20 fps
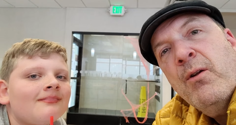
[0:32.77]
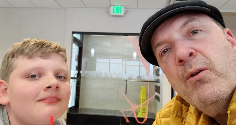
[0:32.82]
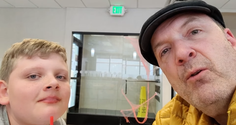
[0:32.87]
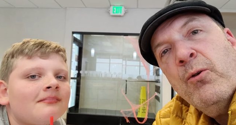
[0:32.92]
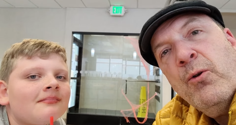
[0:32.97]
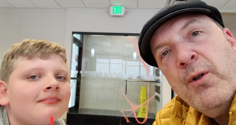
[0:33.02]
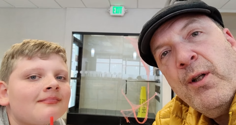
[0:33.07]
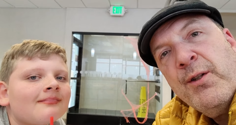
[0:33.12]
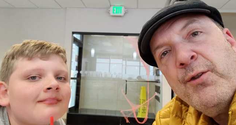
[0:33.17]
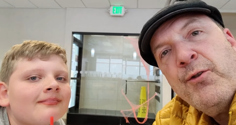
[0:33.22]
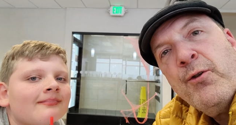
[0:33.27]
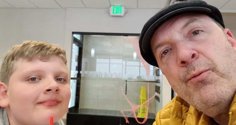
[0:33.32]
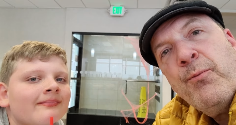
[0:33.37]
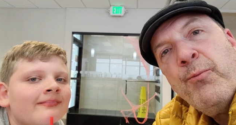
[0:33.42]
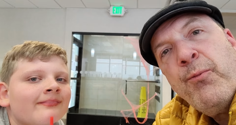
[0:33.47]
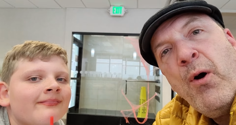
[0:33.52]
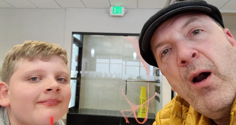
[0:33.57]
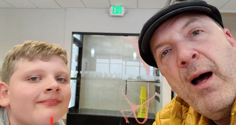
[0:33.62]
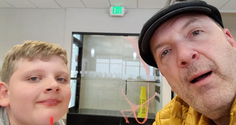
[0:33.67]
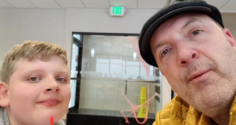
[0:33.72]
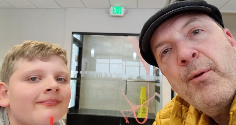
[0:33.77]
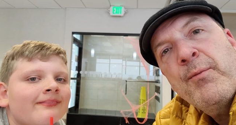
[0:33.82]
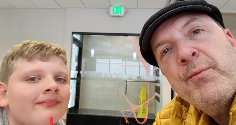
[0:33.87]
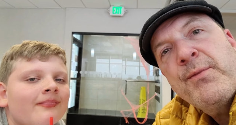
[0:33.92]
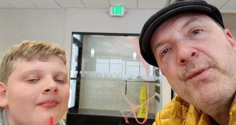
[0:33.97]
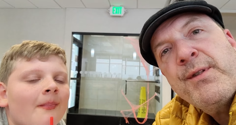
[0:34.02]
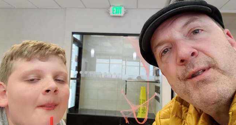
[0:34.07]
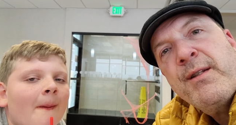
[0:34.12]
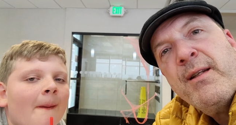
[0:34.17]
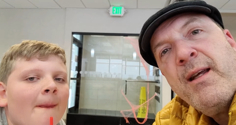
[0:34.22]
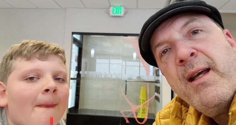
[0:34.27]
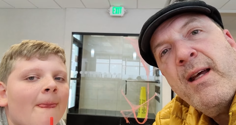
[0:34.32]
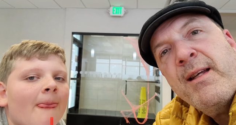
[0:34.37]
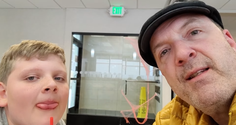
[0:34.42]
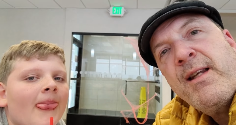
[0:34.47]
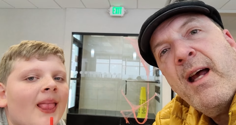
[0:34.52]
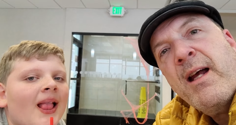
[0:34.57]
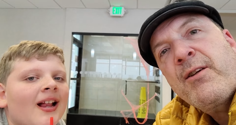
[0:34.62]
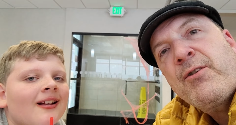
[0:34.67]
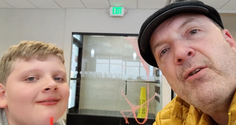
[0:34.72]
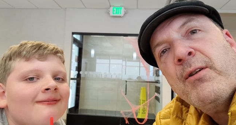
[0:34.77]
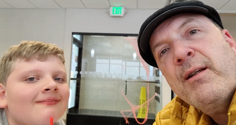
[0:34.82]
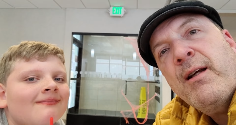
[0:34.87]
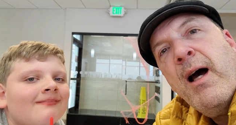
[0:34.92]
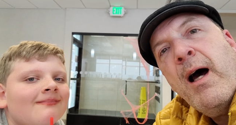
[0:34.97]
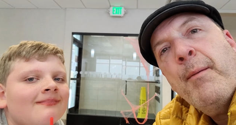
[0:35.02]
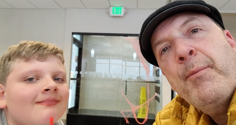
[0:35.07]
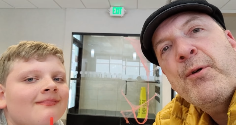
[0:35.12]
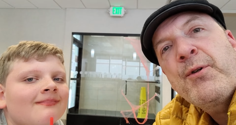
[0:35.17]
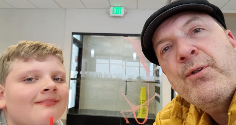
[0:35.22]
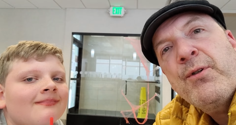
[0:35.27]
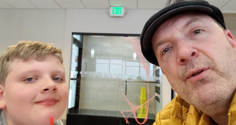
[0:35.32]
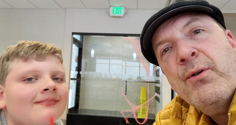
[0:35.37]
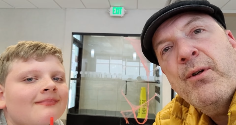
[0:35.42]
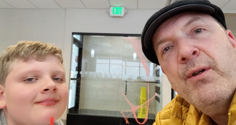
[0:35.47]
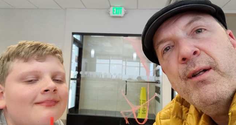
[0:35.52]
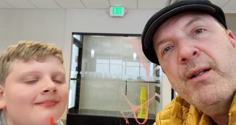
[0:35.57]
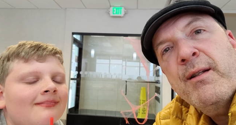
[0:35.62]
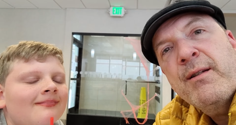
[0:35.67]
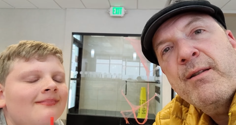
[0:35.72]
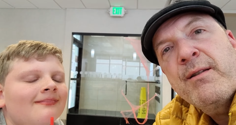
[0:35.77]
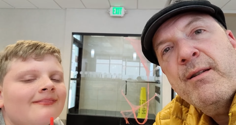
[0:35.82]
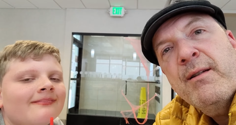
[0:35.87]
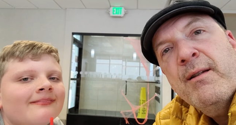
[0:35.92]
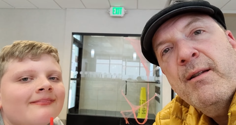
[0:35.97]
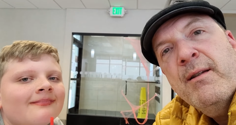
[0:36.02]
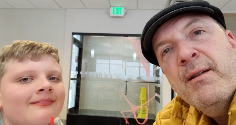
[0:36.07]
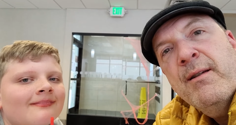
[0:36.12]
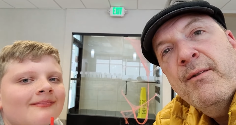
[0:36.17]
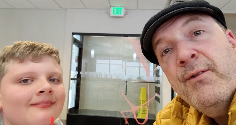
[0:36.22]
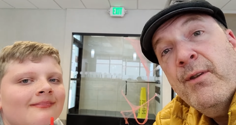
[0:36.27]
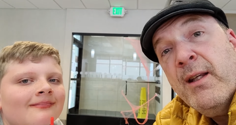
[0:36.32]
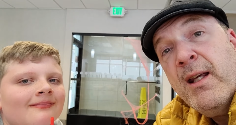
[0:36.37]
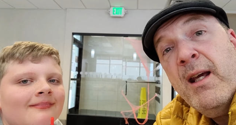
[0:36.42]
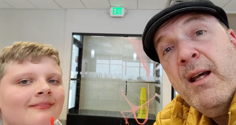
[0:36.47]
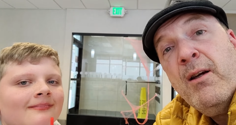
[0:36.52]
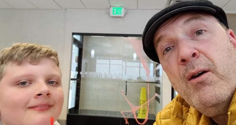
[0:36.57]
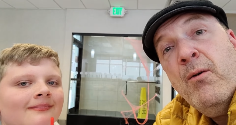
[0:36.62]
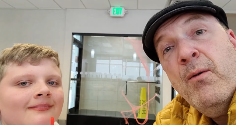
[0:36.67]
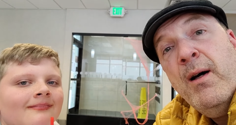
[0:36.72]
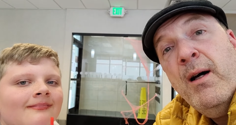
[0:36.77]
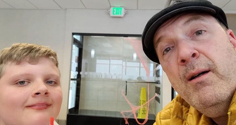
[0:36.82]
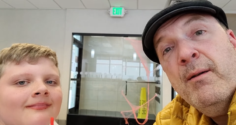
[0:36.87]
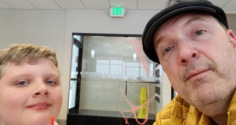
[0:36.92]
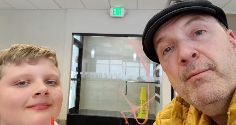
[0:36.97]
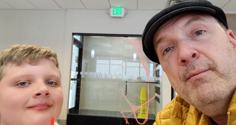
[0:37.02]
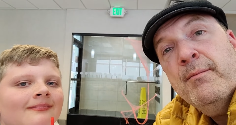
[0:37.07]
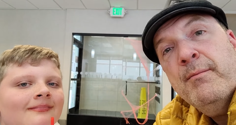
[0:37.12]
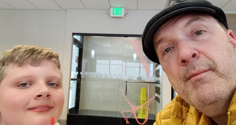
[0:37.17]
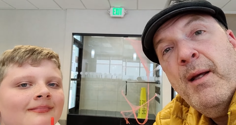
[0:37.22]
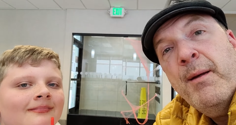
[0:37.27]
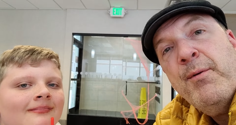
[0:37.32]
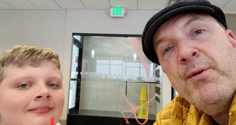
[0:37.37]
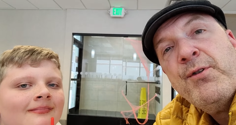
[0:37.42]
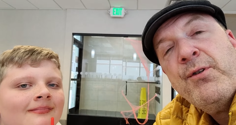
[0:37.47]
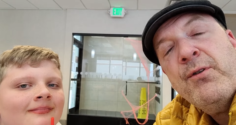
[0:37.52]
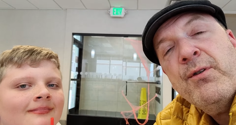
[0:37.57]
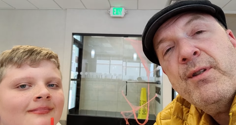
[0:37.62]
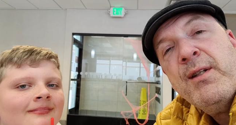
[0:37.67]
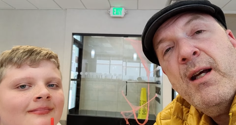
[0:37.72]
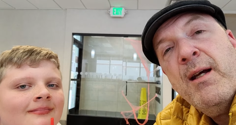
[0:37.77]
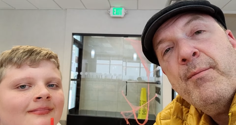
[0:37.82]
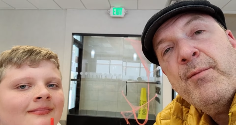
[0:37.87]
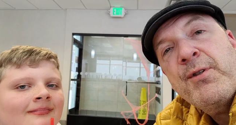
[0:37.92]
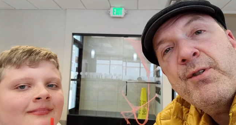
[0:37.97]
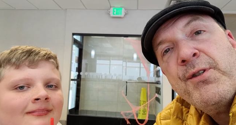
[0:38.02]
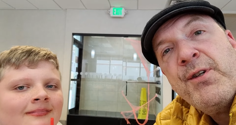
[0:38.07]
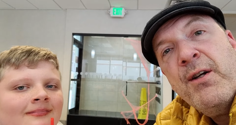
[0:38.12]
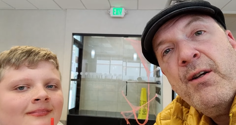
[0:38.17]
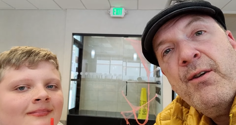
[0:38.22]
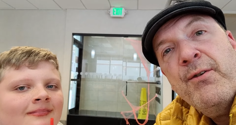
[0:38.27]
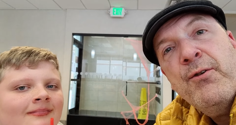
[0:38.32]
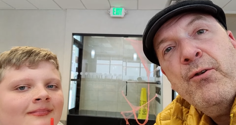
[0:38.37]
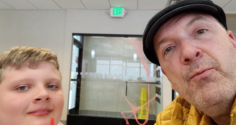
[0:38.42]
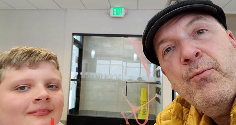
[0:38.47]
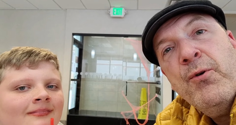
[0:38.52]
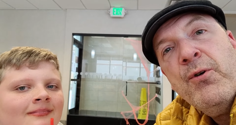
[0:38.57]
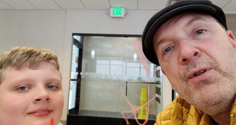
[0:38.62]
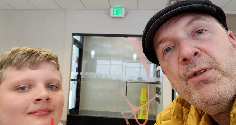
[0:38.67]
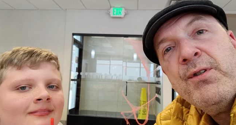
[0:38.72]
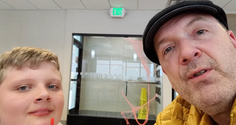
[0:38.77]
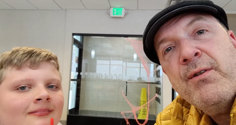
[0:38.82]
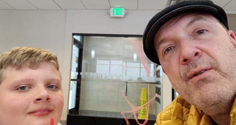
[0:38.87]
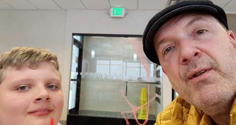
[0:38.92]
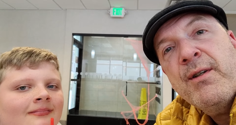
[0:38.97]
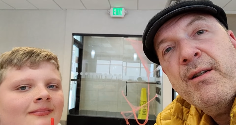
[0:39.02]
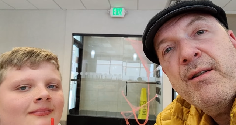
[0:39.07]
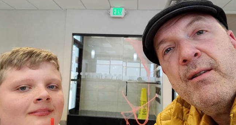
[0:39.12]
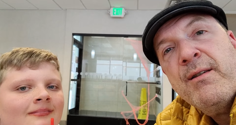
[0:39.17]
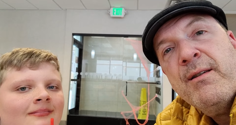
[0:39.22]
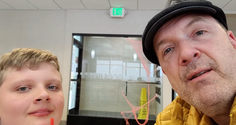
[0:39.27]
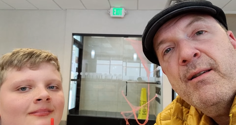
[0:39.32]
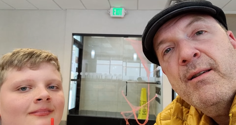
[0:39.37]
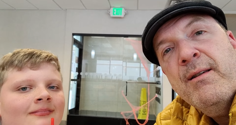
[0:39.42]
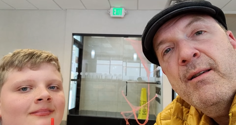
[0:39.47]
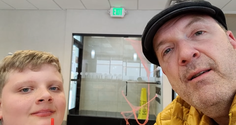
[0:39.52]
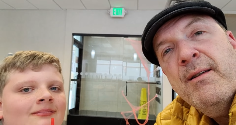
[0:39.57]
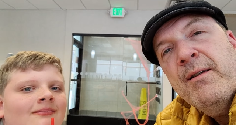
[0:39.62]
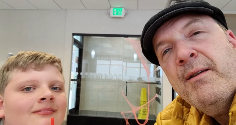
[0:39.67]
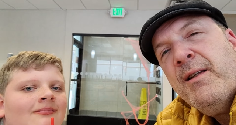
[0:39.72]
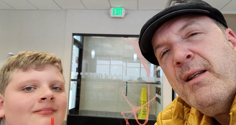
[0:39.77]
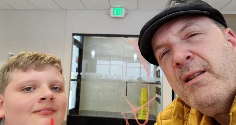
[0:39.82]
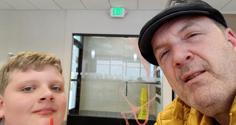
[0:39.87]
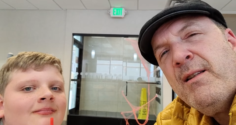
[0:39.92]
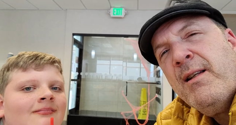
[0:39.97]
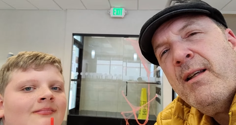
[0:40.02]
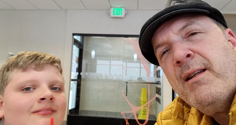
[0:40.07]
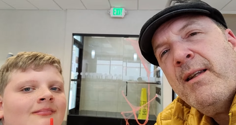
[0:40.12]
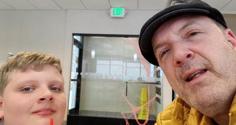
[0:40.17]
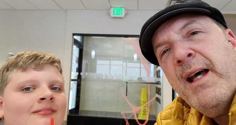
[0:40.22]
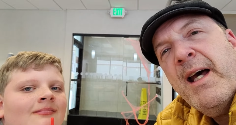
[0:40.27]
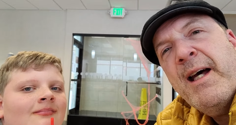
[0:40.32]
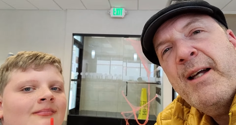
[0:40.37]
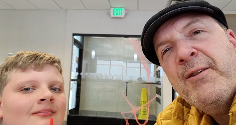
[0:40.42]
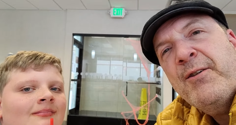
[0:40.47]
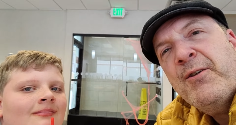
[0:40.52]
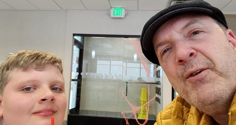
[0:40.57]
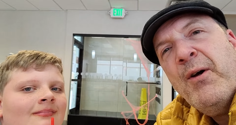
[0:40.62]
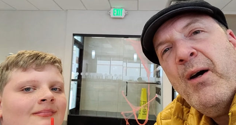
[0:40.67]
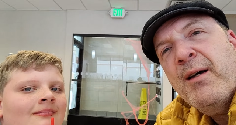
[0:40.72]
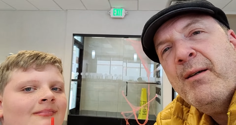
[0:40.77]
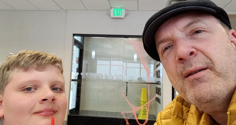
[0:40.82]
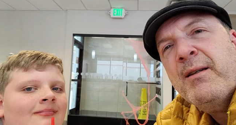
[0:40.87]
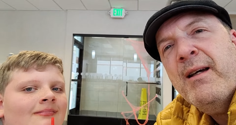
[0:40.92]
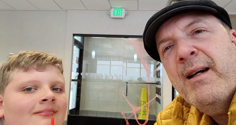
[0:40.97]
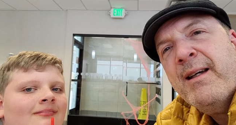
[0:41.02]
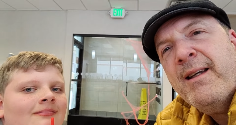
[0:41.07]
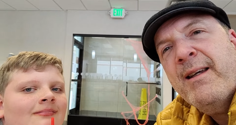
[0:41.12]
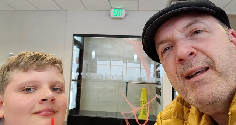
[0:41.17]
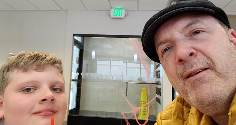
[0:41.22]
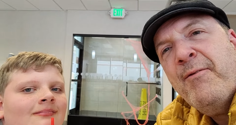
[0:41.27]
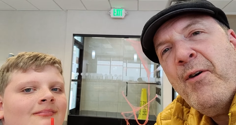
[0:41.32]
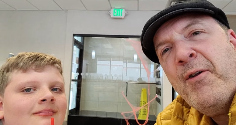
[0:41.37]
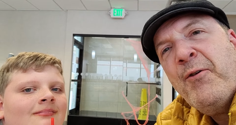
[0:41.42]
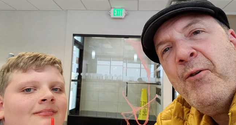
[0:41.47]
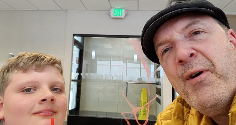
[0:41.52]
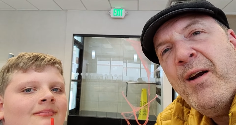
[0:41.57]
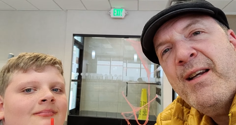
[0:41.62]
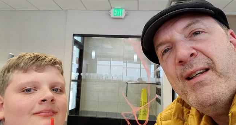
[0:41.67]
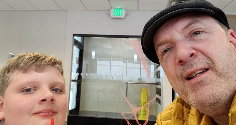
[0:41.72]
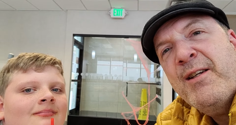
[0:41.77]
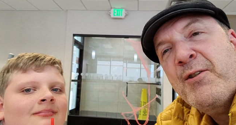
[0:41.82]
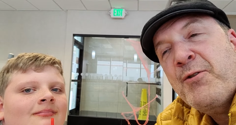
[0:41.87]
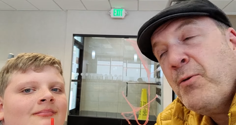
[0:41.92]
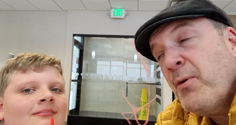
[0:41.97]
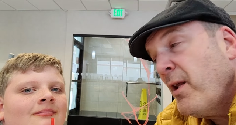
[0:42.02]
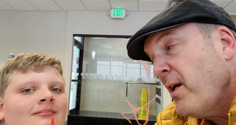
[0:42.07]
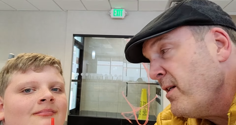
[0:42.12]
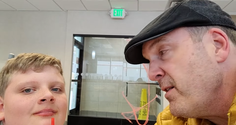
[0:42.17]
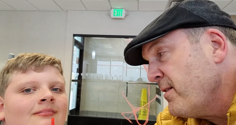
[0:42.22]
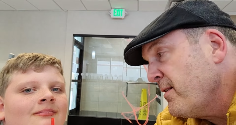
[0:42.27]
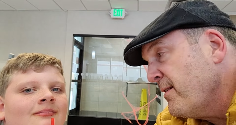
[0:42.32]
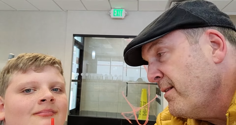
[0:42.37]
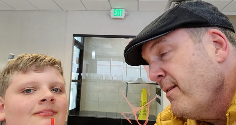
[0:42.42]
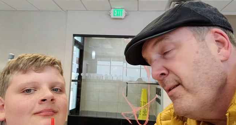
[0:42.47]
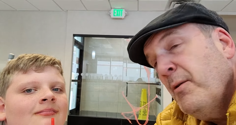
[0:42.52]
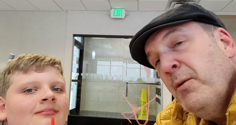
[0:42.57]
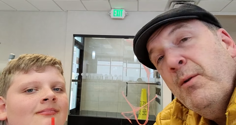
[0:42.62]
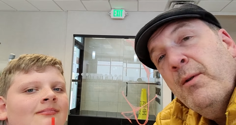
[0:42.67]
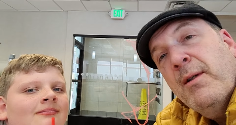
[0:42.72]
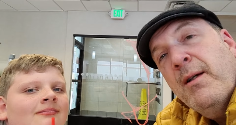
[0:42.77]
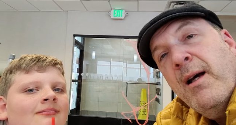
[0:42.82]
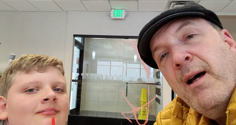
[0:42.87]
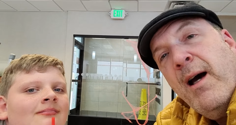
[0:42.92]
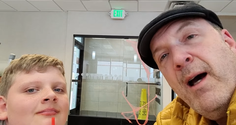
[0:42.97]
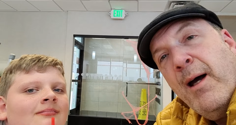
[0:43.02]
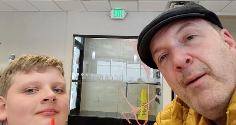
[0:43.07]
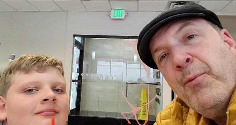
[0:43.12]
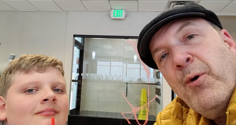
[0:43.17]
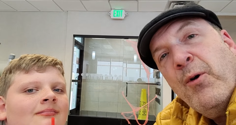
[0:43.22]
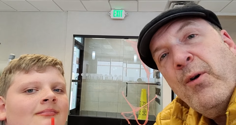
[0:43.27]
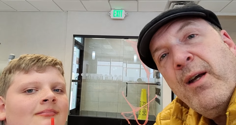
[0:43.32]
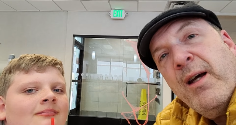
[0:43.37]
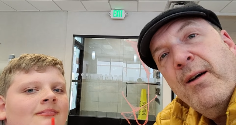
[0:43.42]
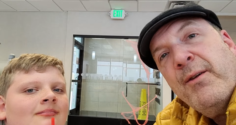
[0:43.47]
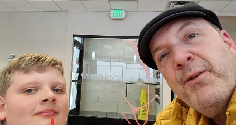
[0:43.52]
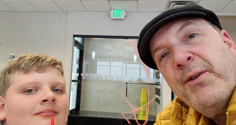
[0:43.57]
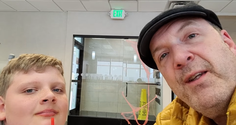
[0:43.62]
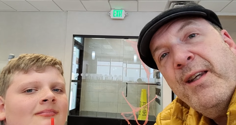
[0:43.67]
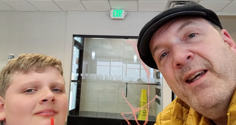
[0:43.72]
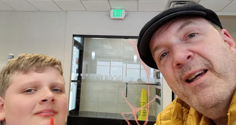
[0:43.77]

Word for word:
Speaker 1: look at your problems as actually opportunities. If you can't go out, it's a good time to start a new book series. Things like that. You know, I, I could give other ideas. With us, I broke out the